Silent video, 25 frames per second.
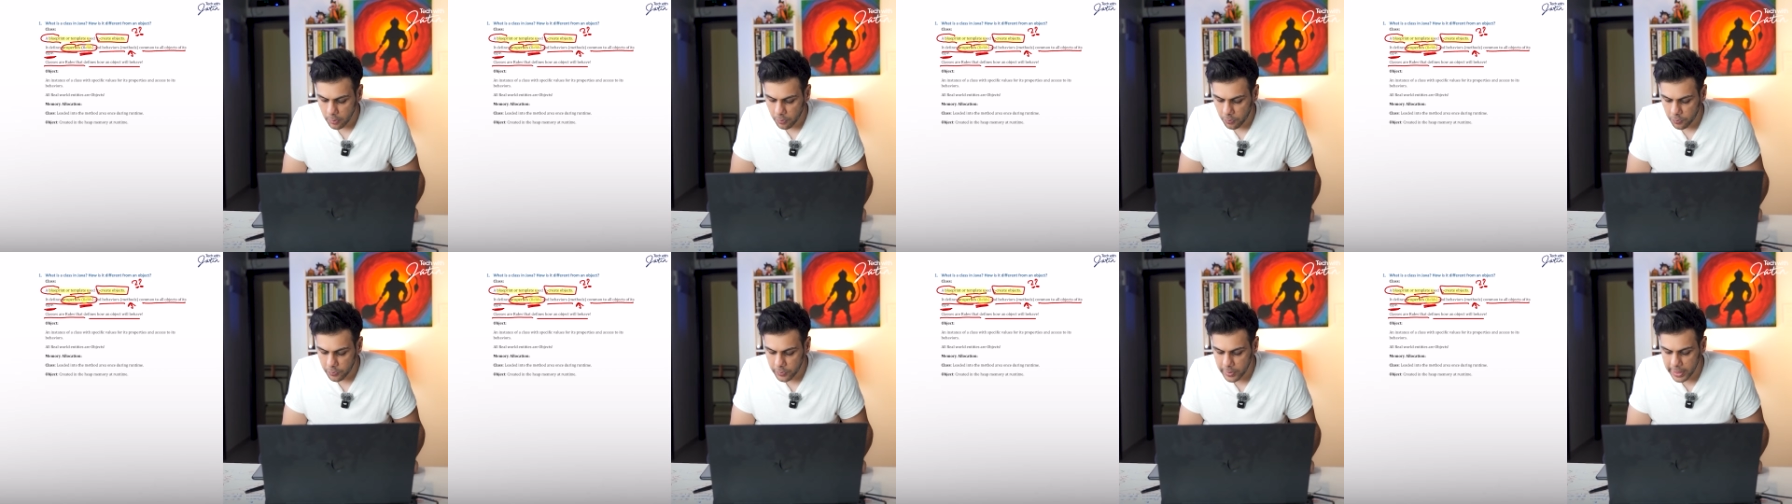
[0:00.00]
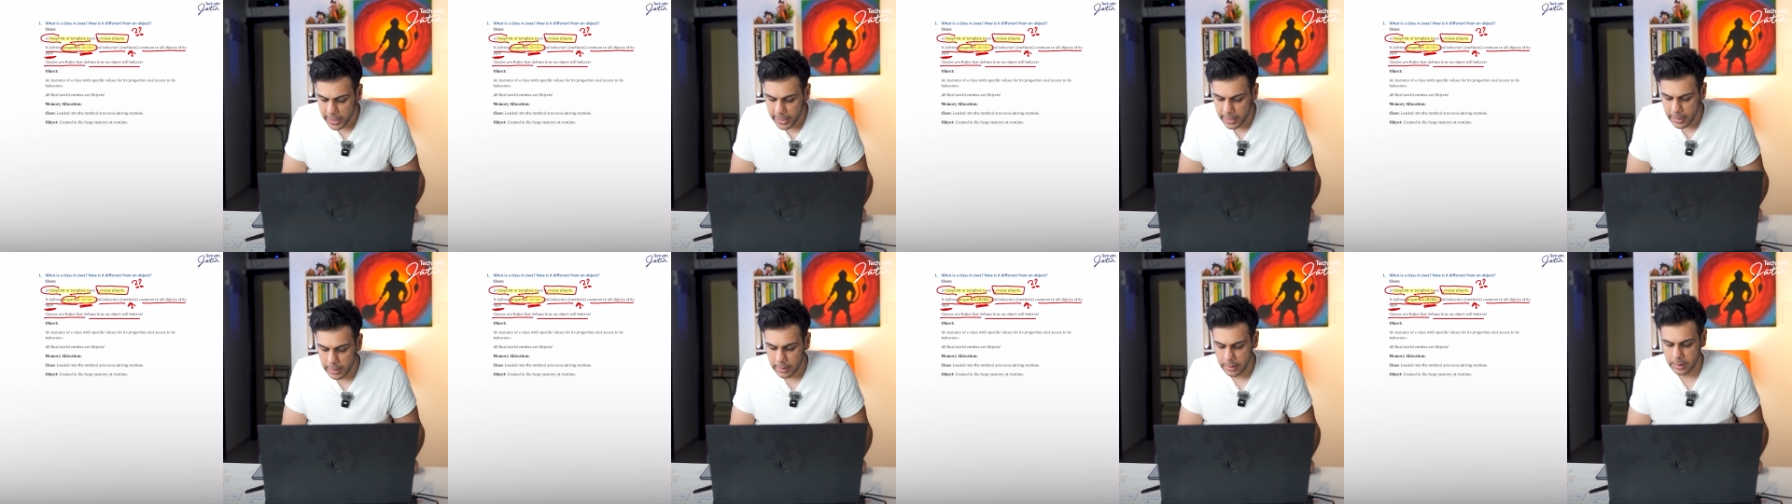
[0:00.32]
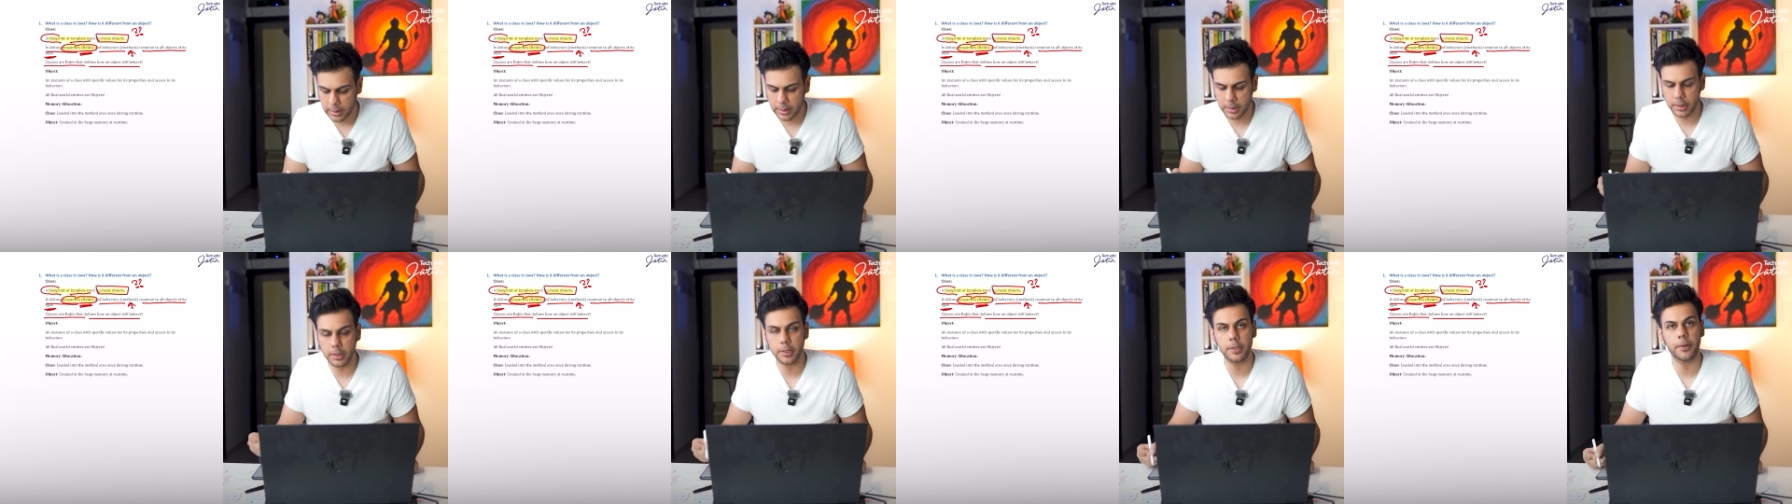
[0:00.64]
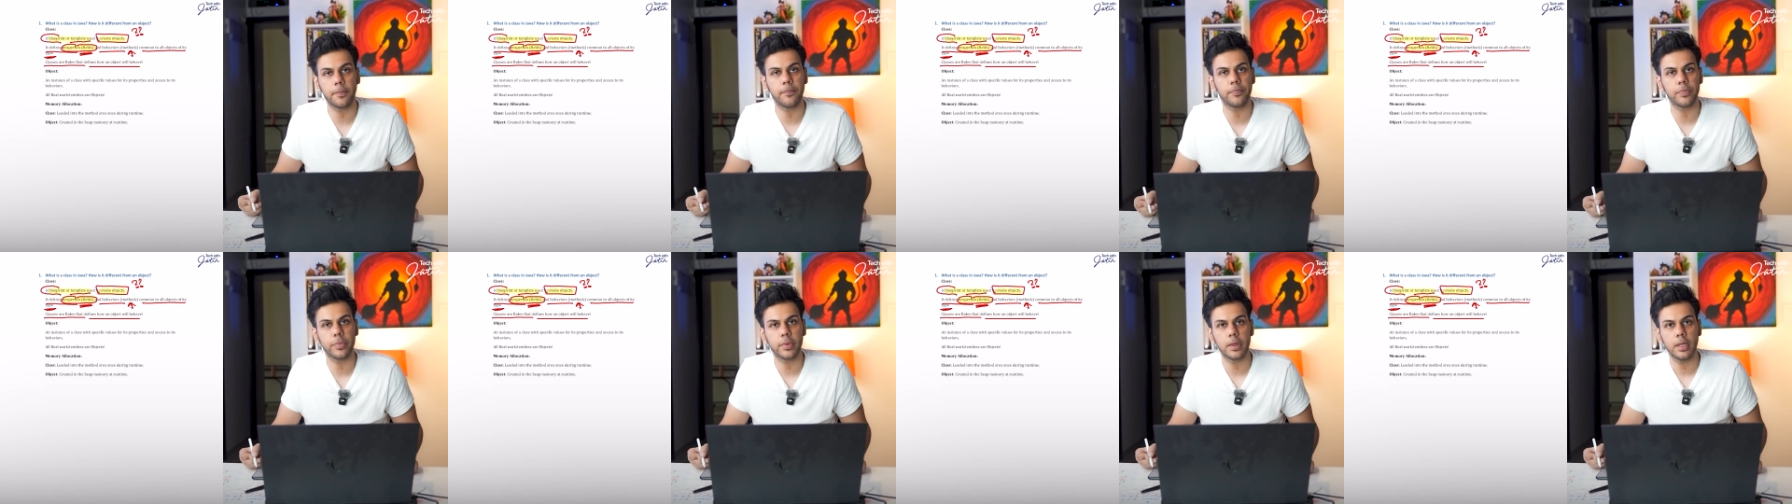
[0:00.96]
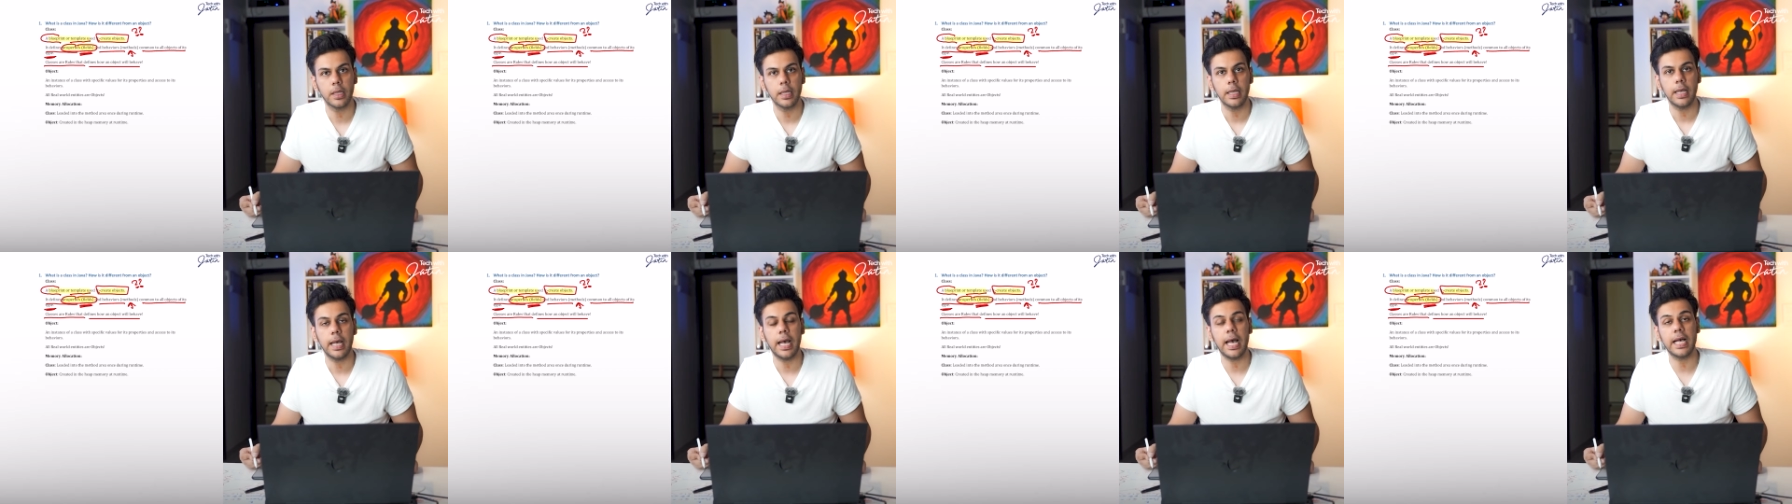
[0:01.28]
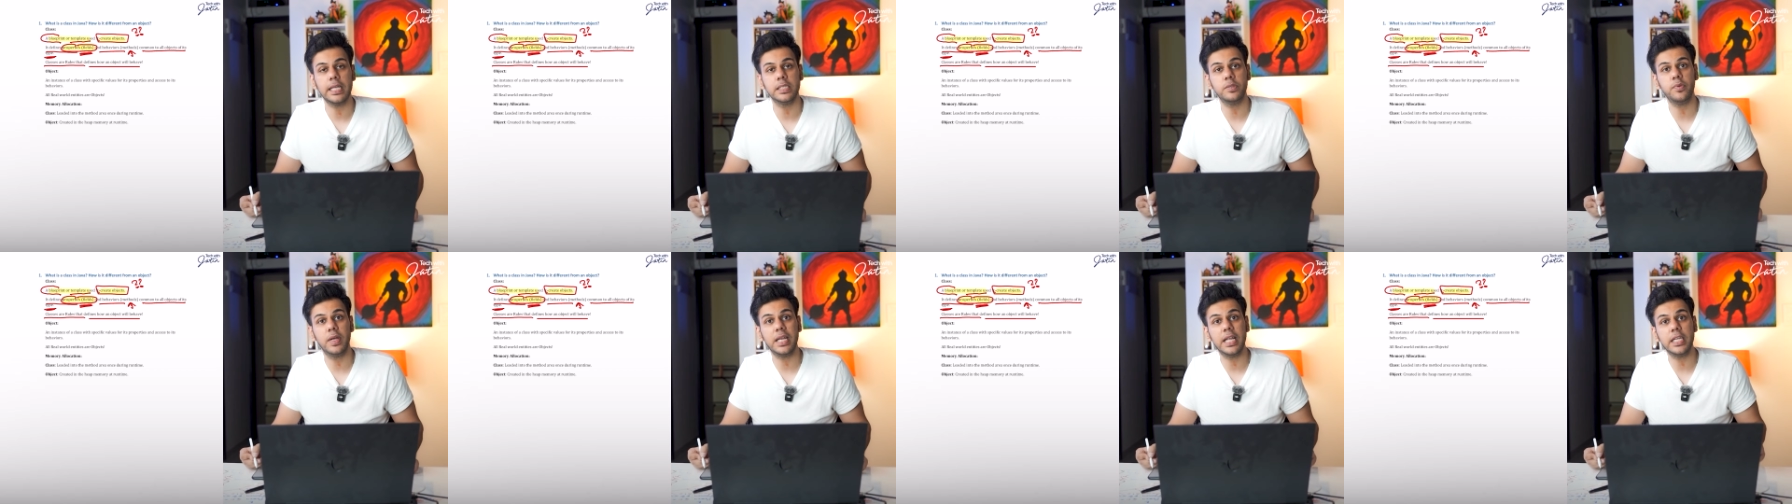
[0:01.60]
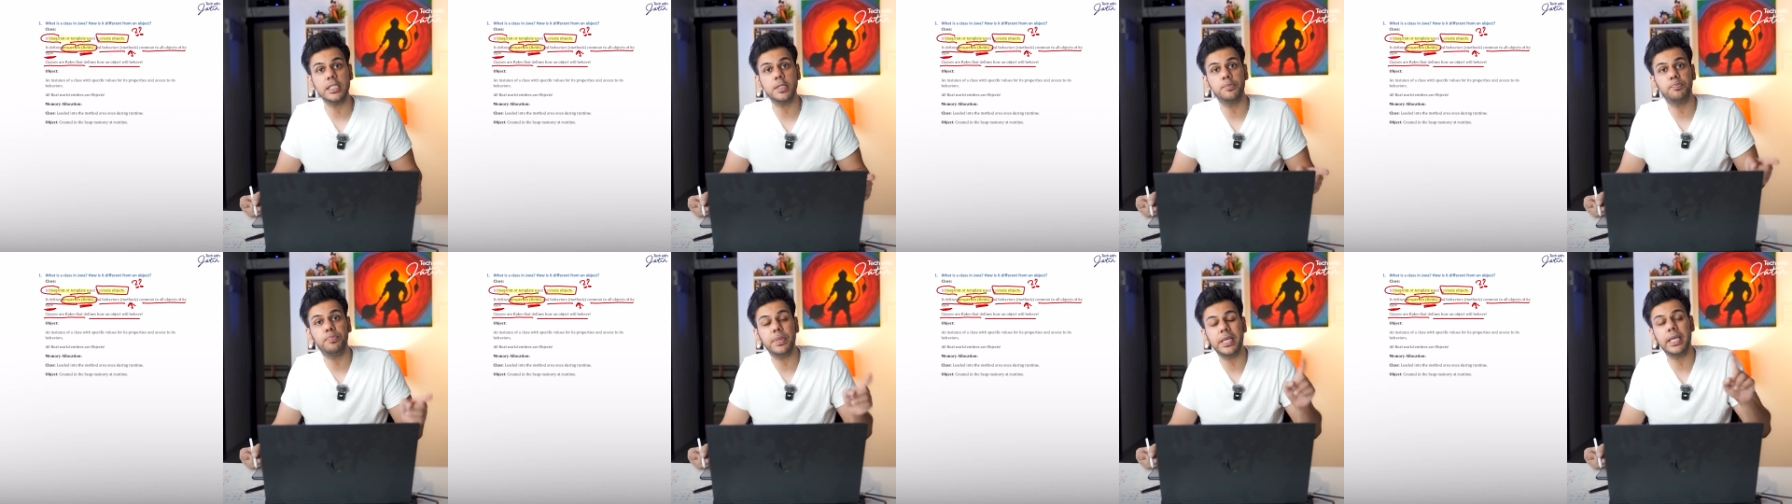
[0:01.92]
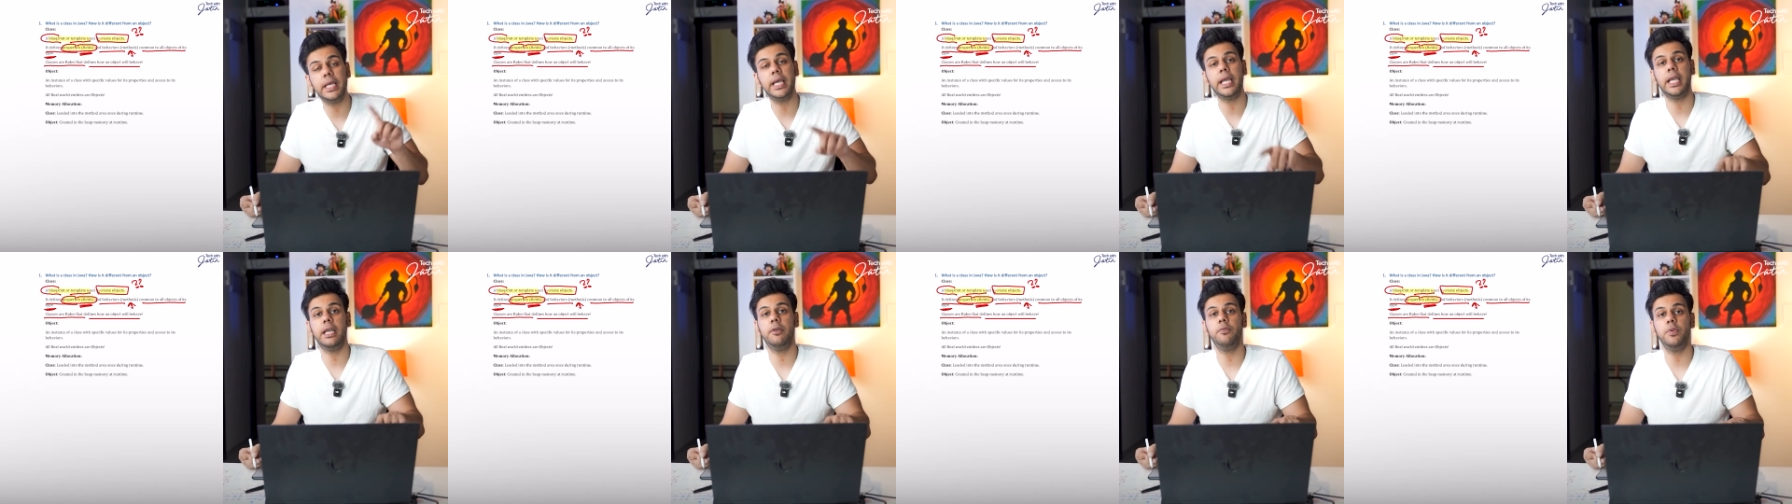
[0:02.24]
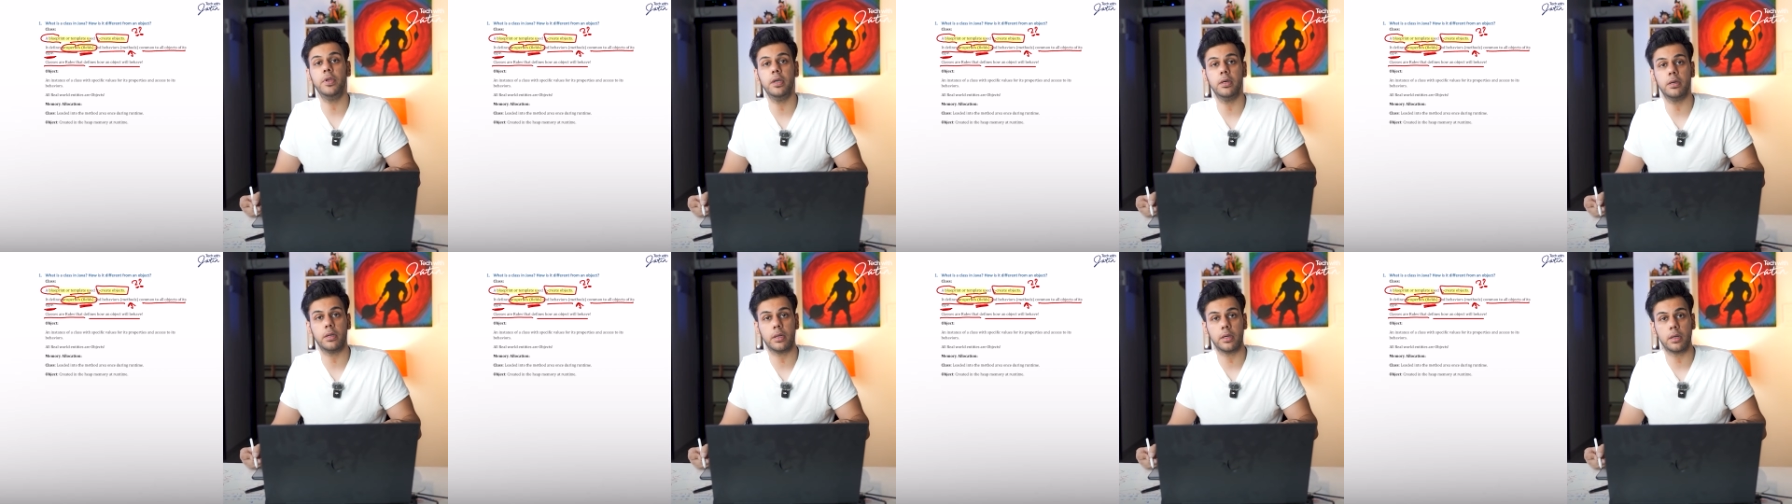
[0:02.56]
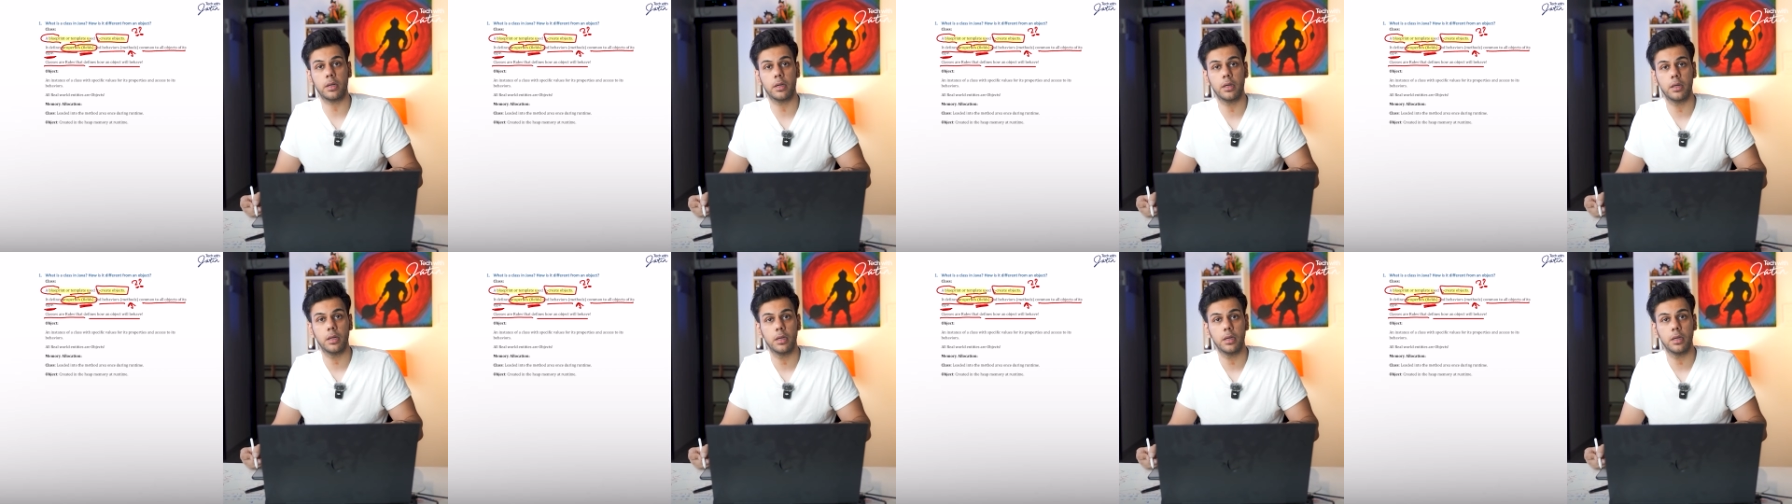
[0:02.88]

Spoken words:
Fields, as well as behavior.